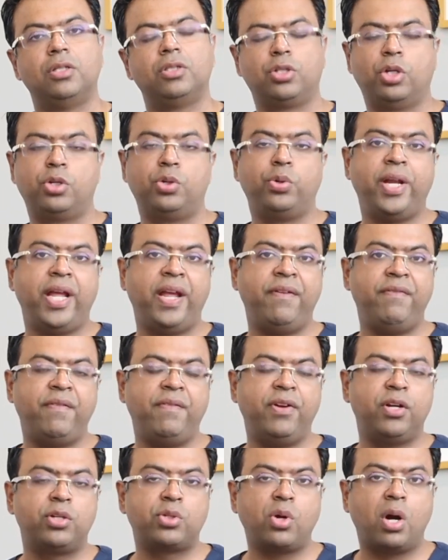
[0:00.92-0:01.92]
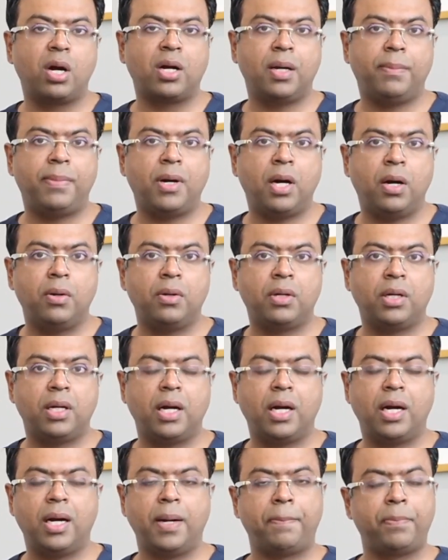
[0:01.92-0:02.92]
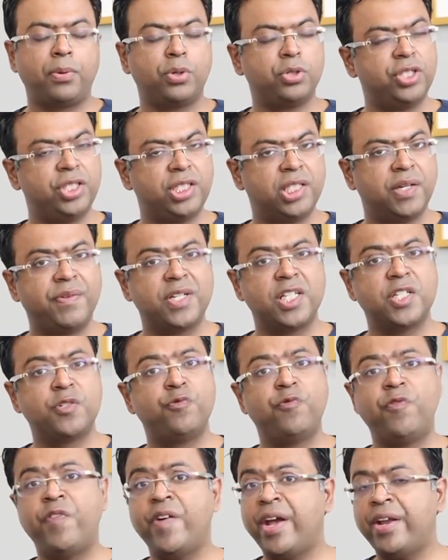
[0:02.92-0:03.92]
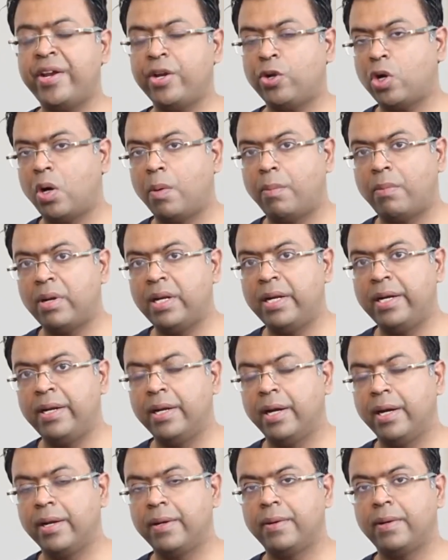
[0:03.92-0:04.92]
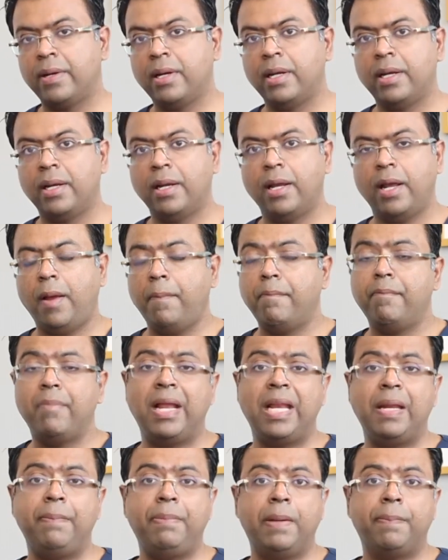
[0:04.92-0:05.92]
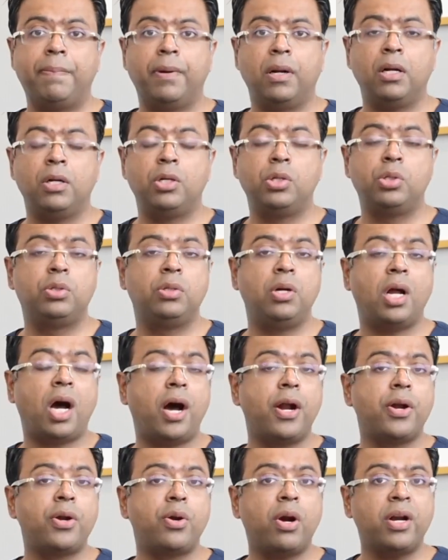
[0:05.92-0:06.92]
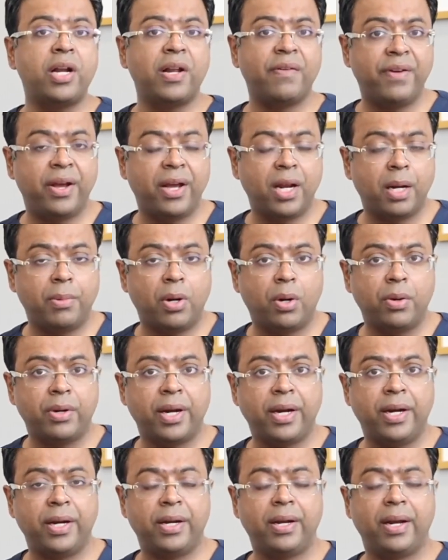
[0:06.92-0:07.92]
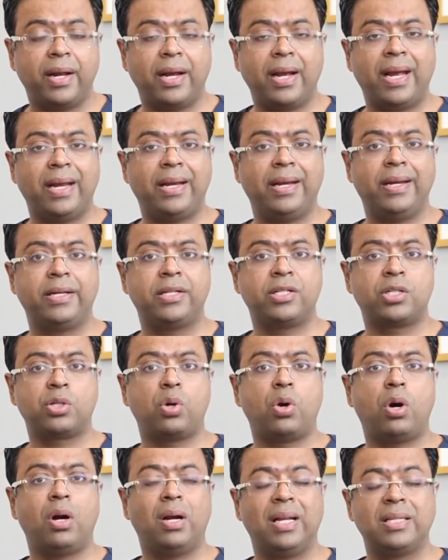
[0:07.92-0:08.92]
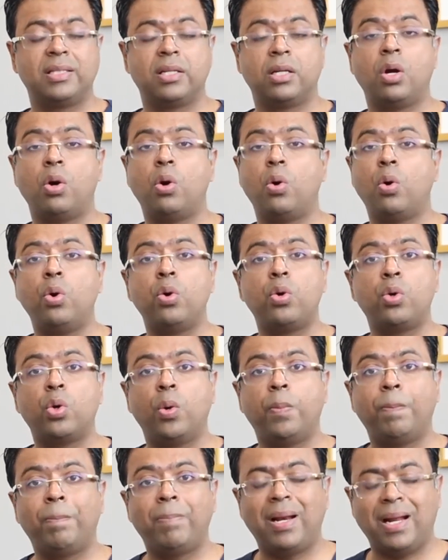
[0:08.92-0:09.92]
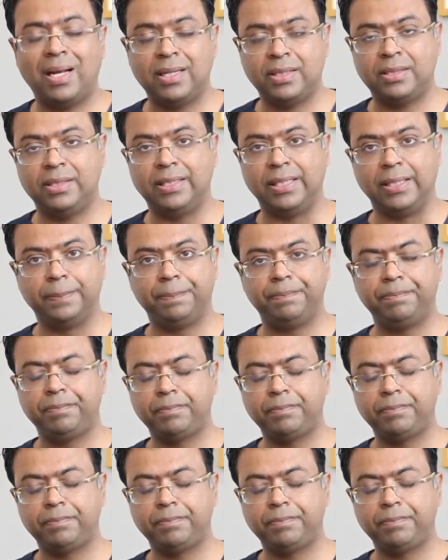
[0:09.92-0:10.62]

So today we will talk about a procedure which is very commonly done. Many people are not aware about it, and it's called as otoplasty.